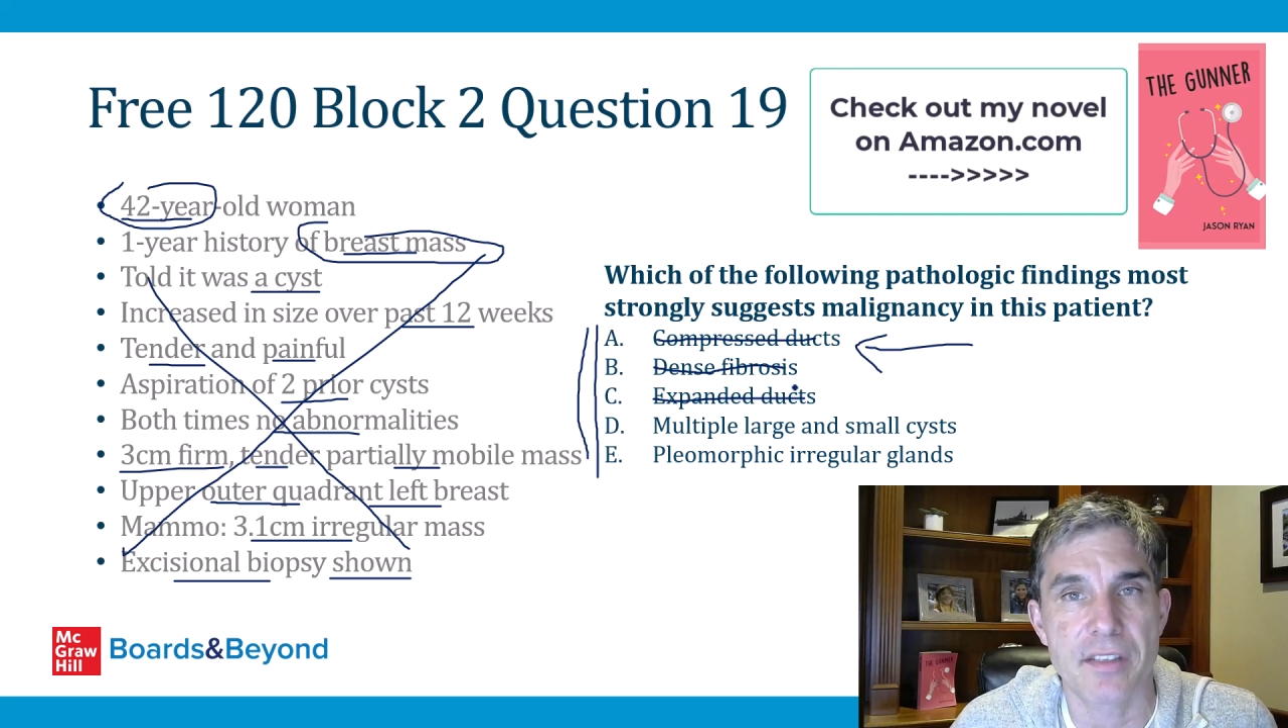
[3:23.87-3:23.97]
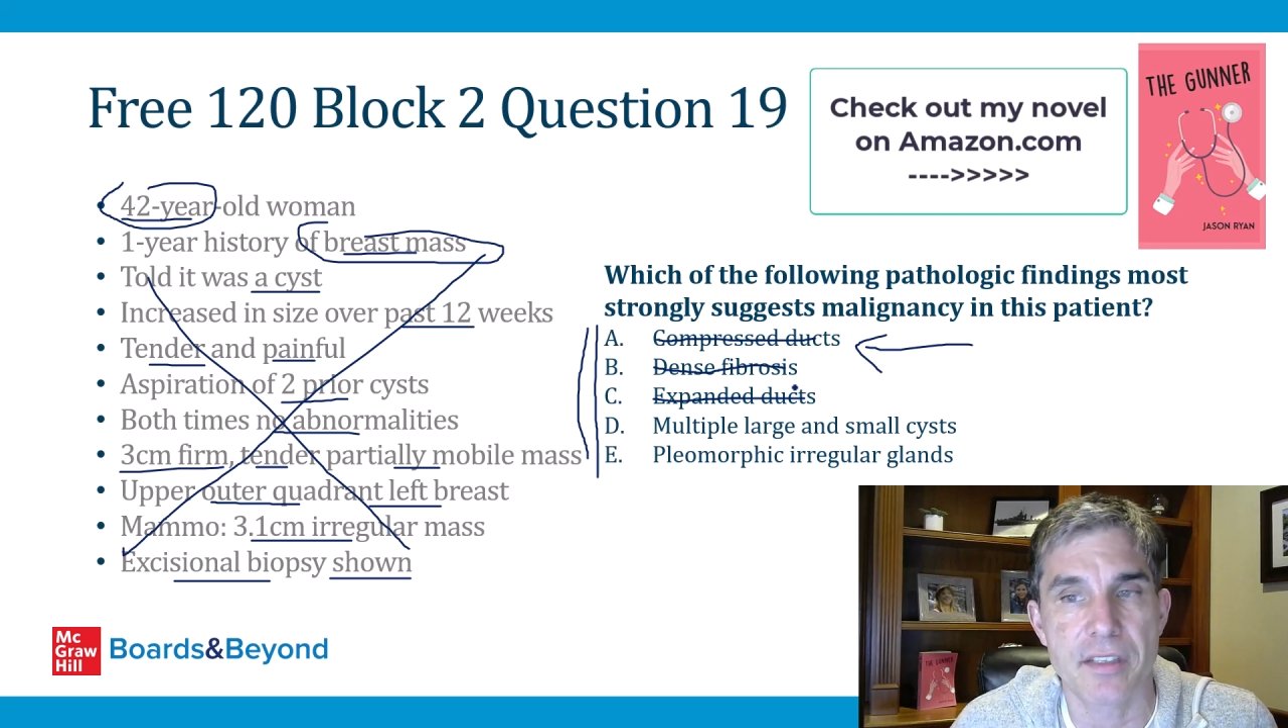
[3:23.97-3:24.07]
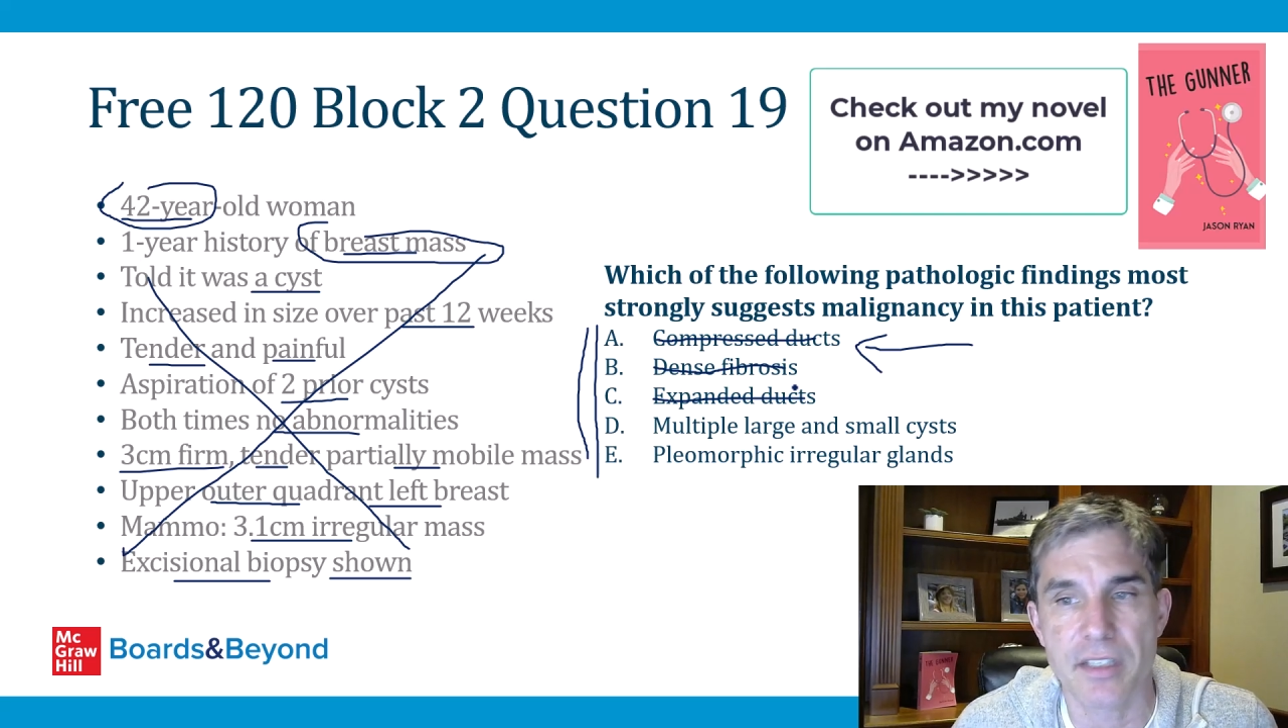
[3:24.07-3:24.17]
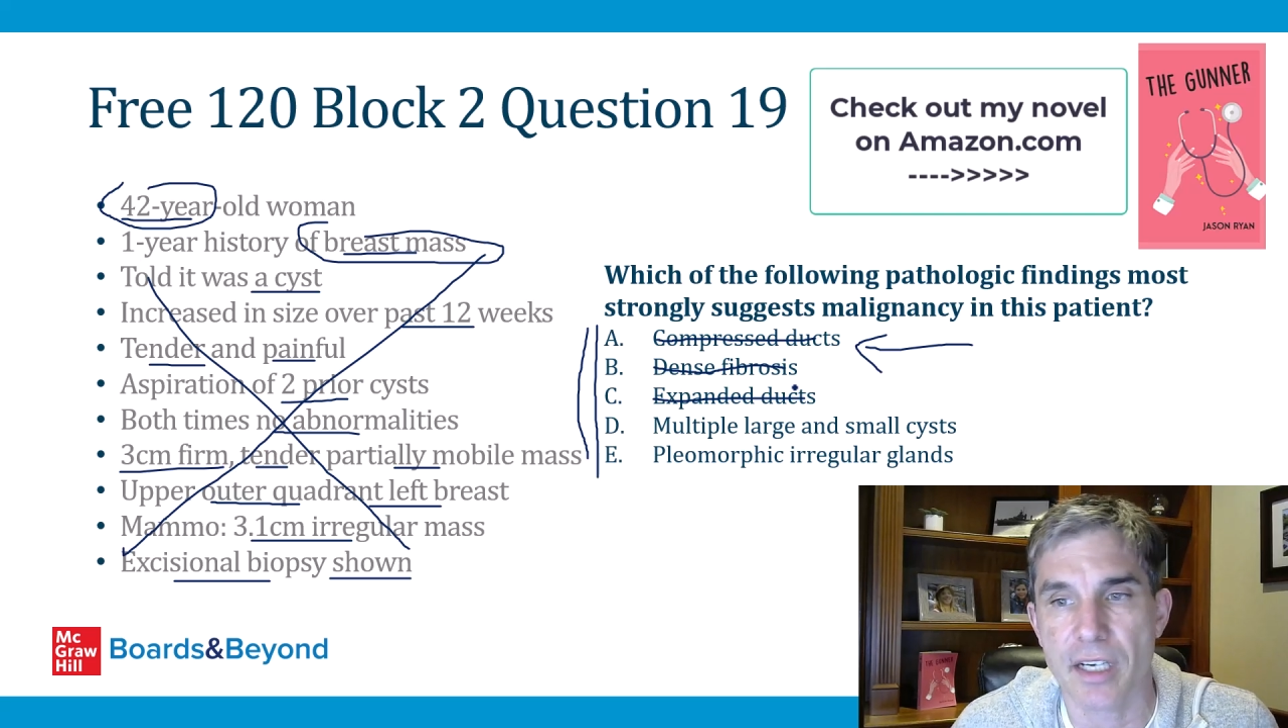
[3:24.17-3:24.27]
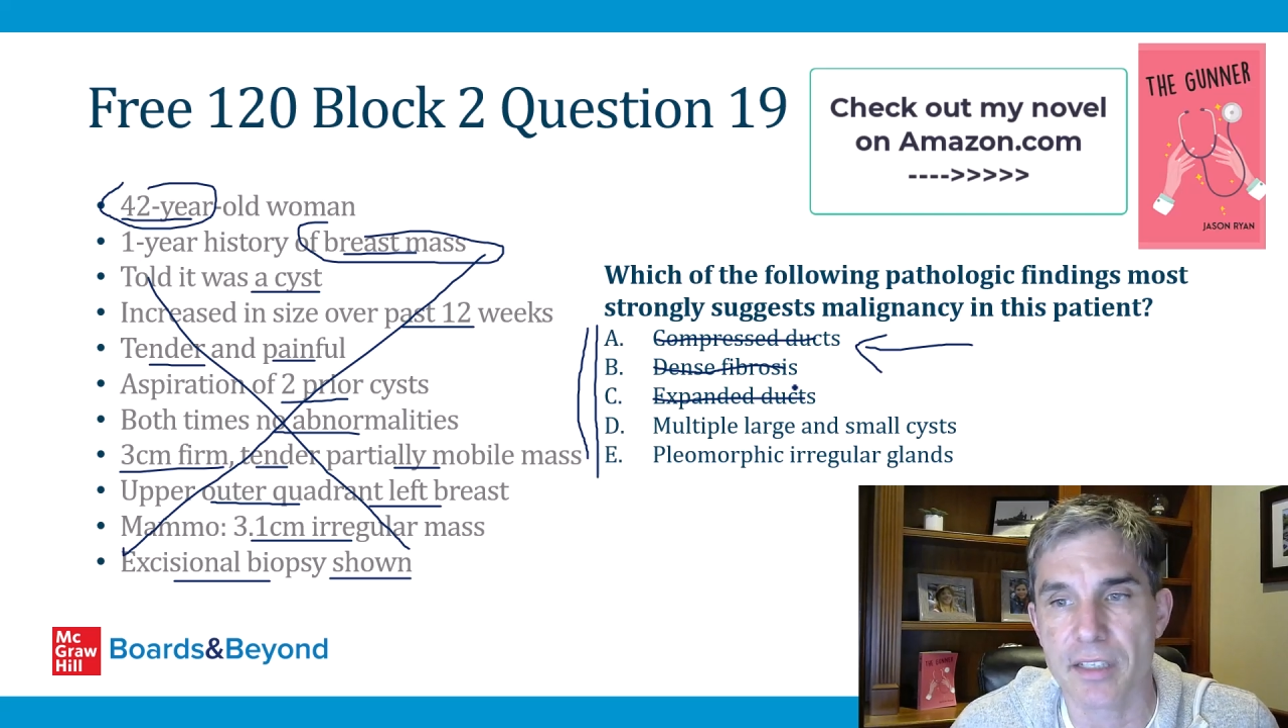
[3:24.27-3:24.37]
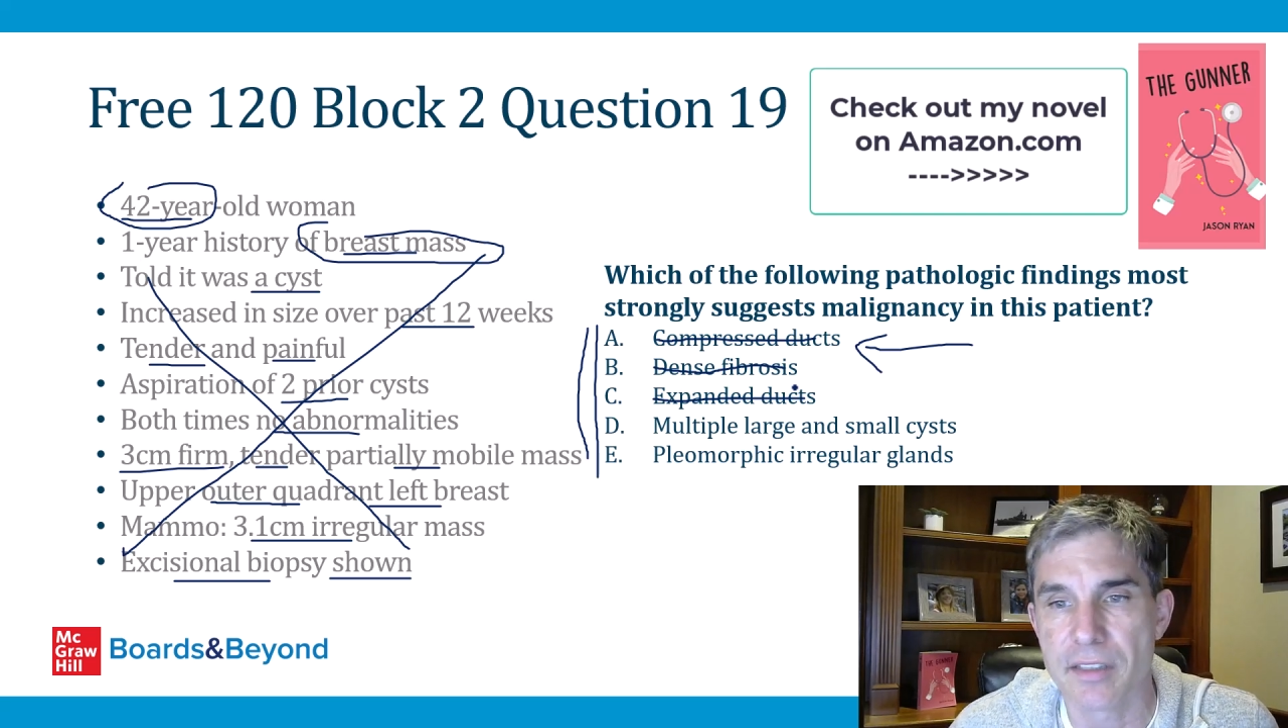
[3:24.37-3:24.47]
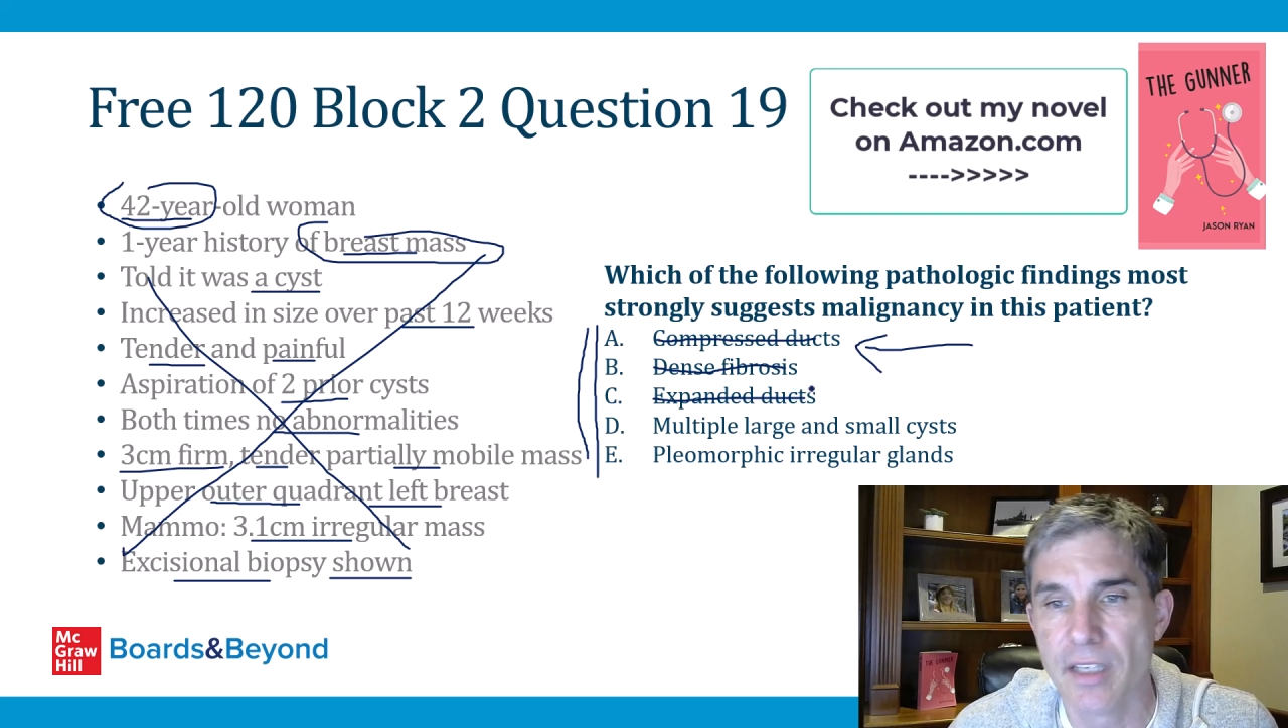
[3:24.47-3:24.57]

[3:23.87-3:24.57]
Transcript: of the ducts.